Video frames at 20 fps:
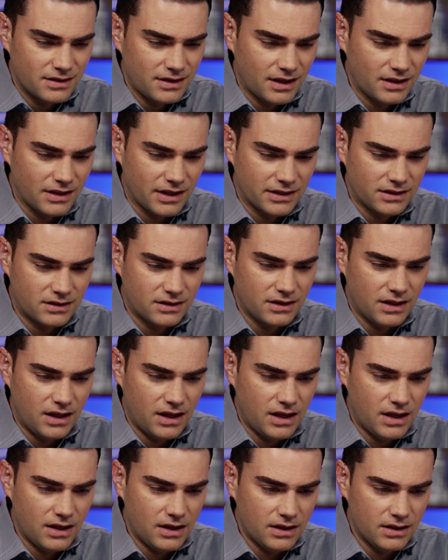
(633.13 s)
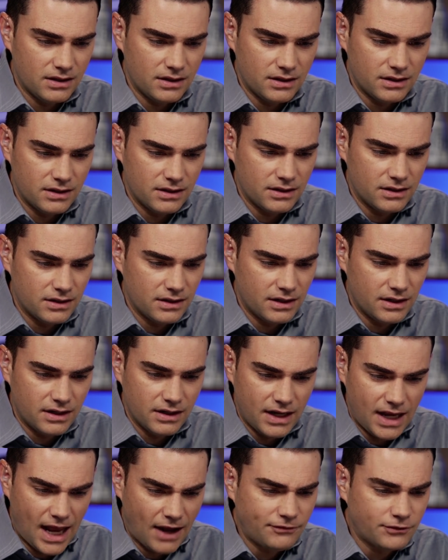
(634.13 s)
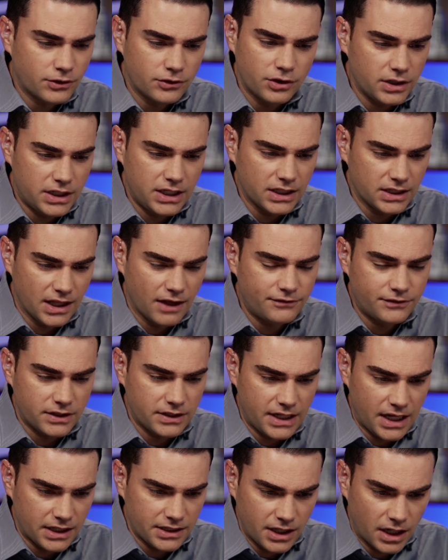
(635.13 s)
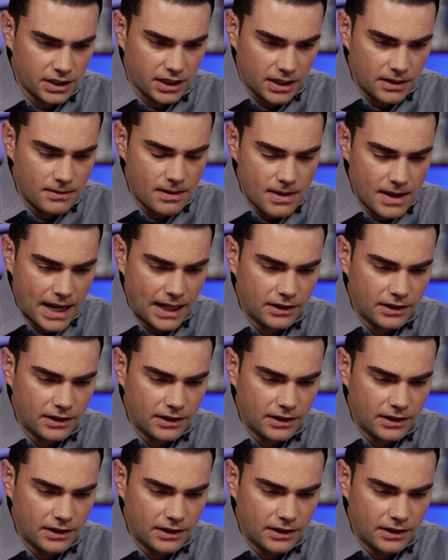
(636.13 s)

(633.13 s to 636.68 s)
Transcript: Okay, like, after he had left Nantucket,